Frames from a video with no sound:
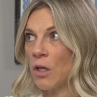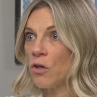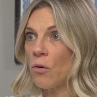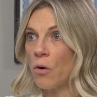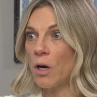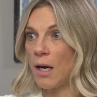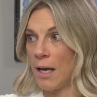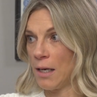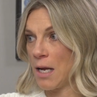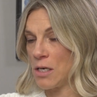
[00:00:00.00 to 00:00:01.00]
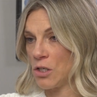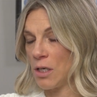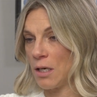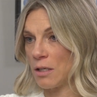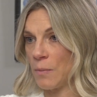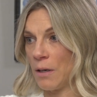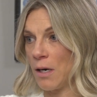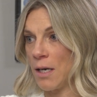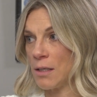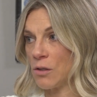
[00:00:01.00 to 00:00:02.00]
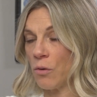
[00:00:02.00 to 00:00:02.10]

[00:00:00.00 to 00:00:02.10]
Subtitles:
your ADHD experience,